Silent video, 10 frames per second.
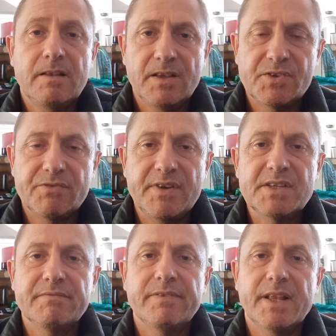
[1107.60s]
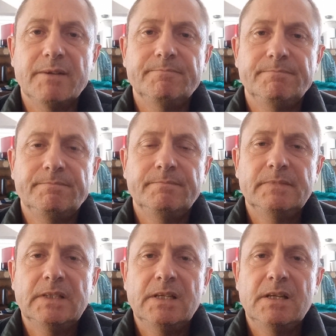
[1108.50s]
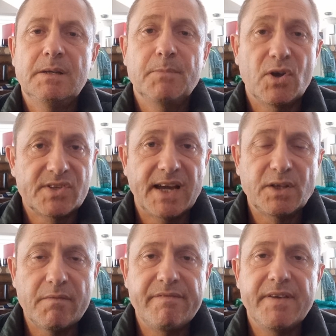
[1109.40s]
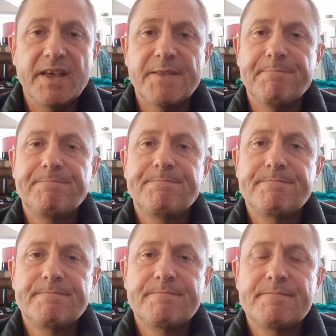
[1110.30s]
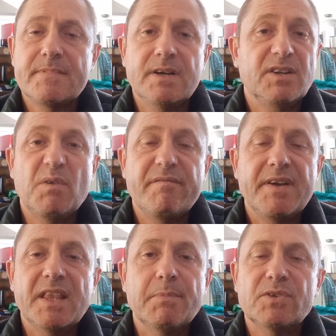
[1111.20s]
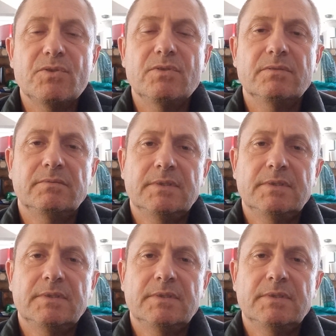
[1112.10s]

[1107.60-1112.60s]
There's a reason for that. Because I don't fear them. I don't fear them at all.